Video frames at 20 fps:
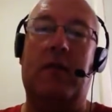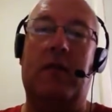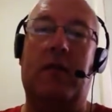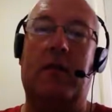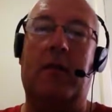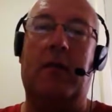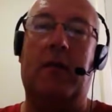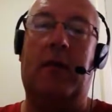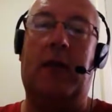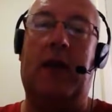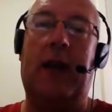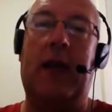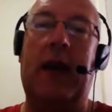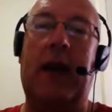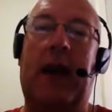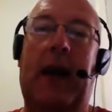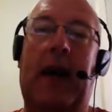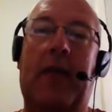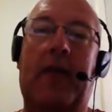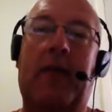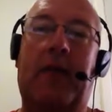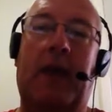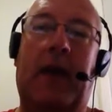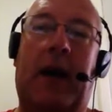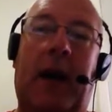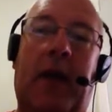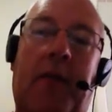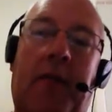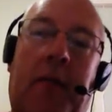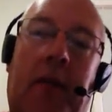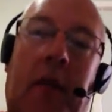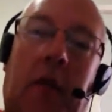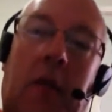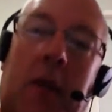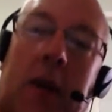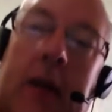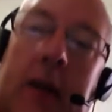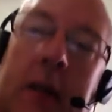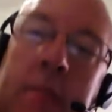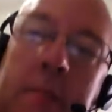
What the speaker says: Okay, after the half hour, it